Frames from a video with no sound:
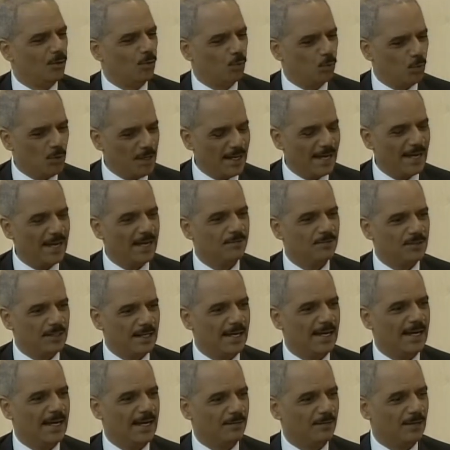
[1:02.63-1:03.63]
we have to
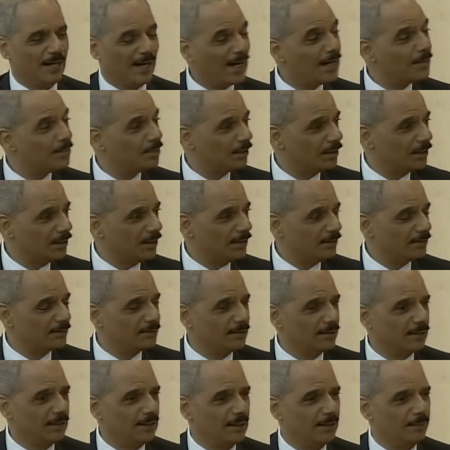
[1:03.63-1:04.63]
have, I believe,
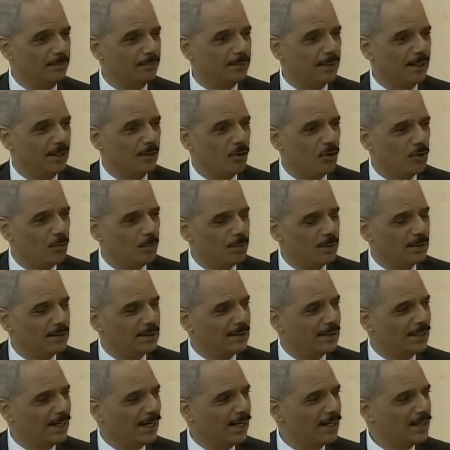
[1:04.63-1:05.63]
an open
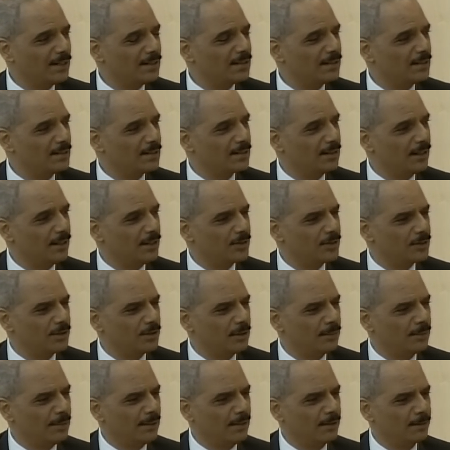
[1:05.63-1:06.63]
and honest discussion
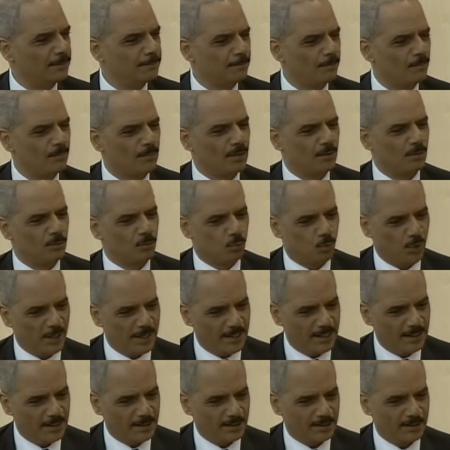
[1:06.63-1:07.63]
about
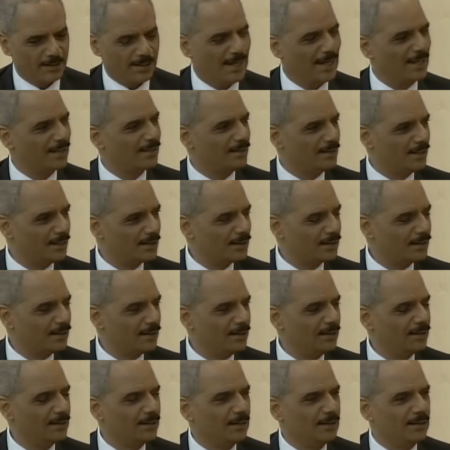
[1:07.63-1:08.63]
race,
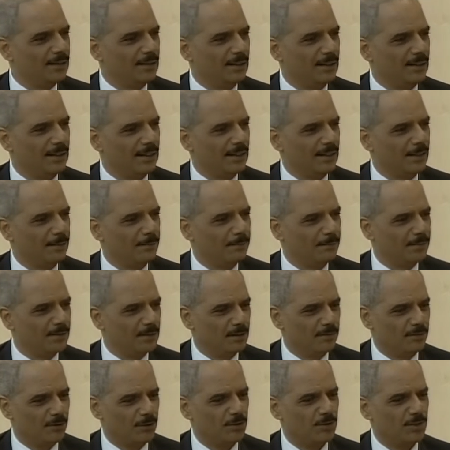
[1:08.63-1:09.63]
ethnicity. The
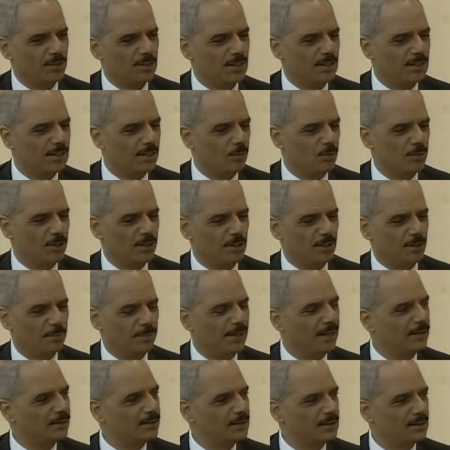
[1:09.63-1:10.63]
diversity that we are
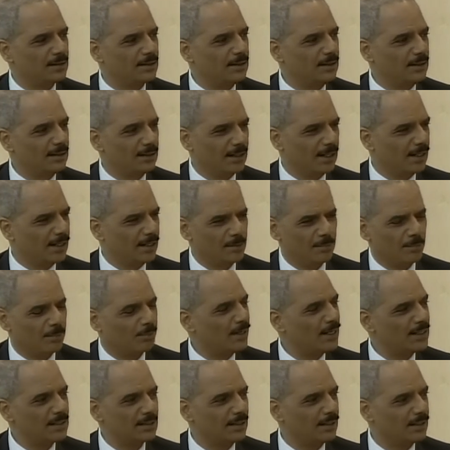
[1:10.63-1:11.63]
about to see, an
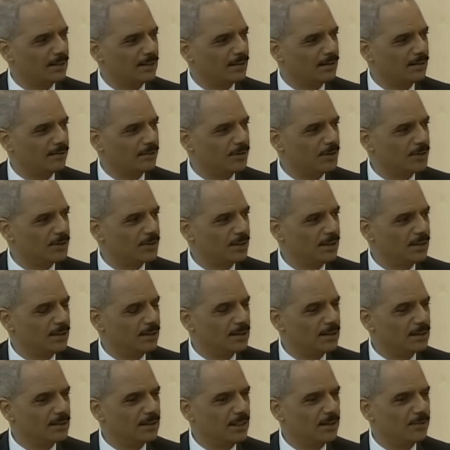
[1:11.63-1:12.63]
unprecedented diversity in
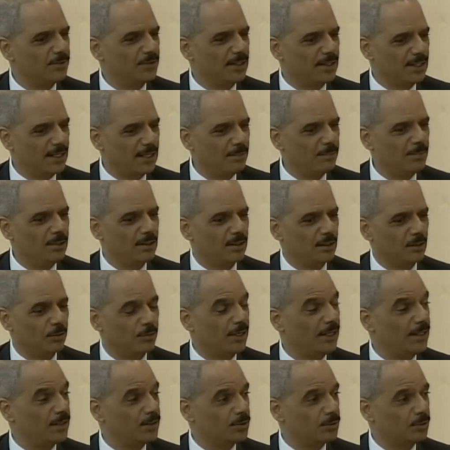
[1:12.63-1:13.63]
this country, can be a
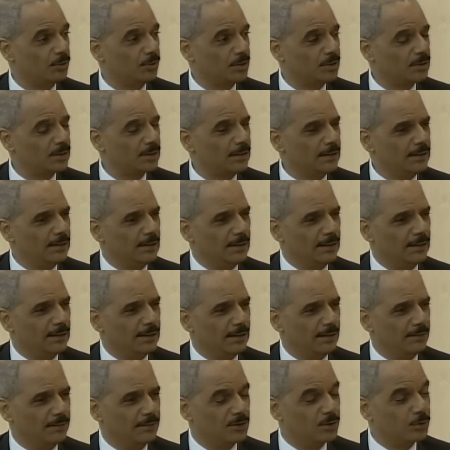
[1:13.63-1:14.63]
great source
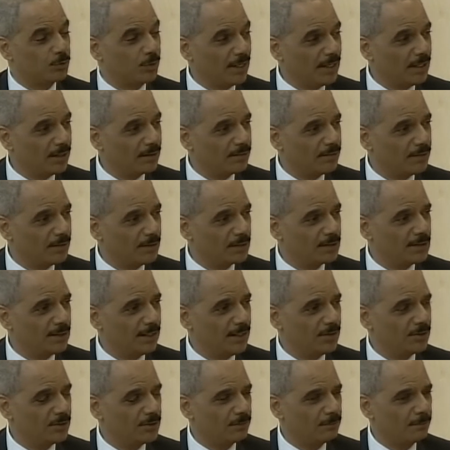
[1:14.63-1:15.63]
of strength for this
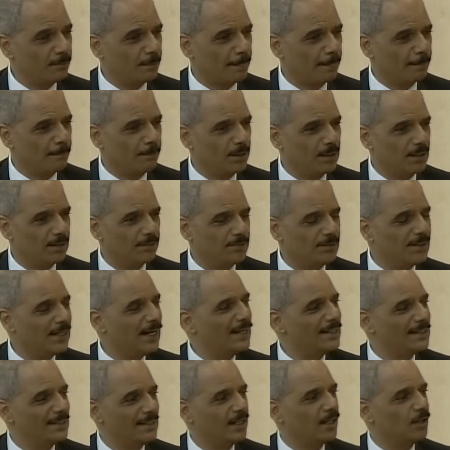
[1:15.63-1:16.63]
nation, but if
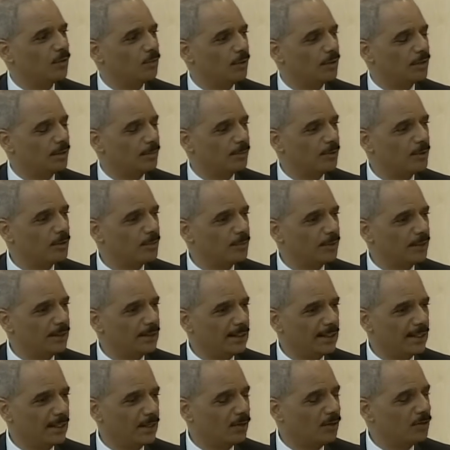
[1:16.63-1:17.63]
not dealt with appropriately,
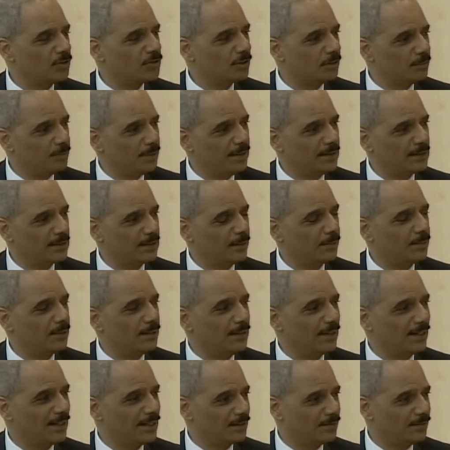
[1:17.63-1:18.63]
can also be something
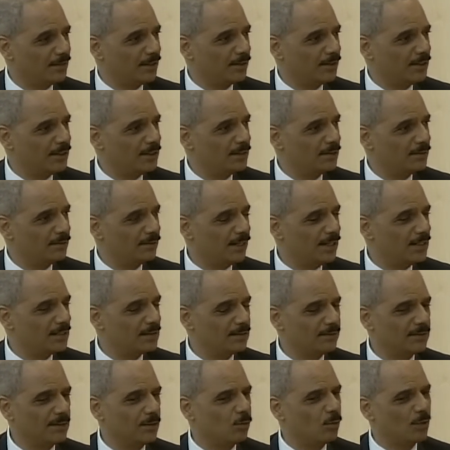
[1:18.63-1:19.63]
that is very
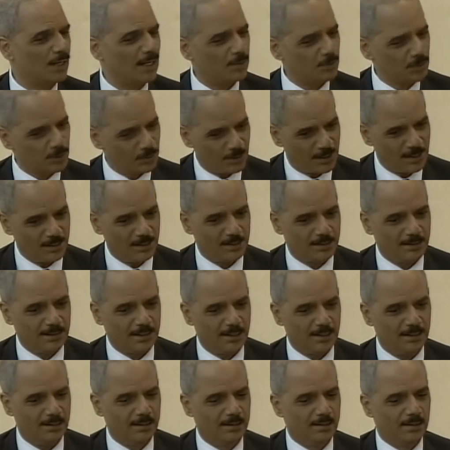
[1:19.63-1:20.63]
divisive. And what I was trying to
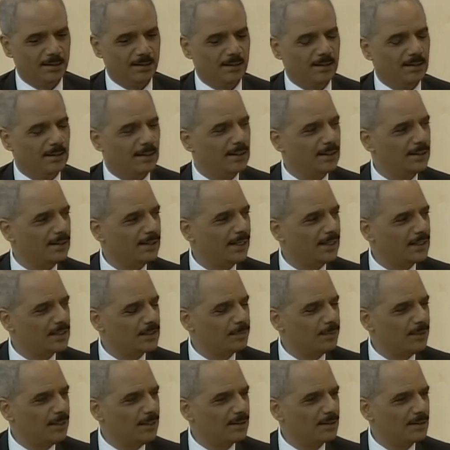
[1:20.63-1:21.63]
say in that
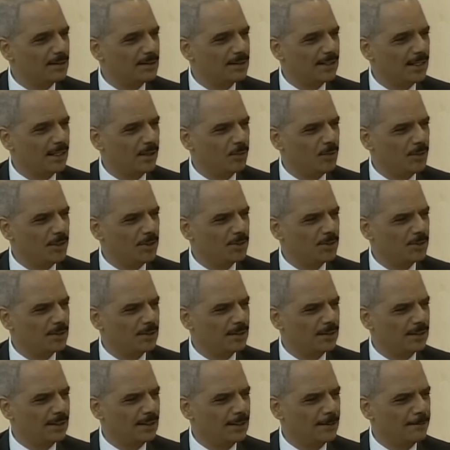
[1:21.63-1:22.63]
speech is that we
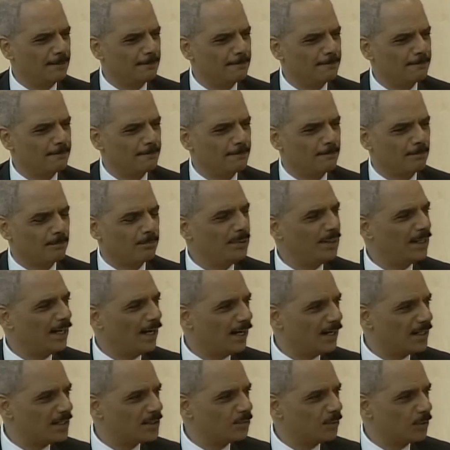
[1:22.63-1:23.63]
should be
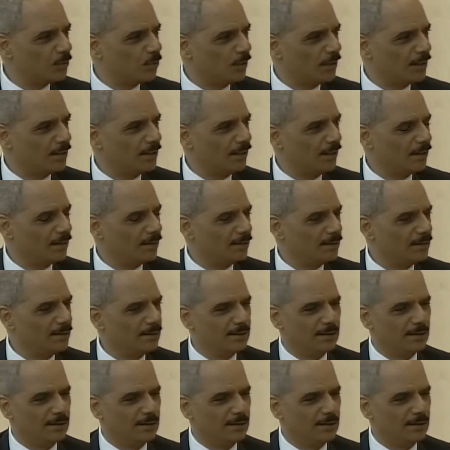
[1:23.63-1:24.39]
honest with one another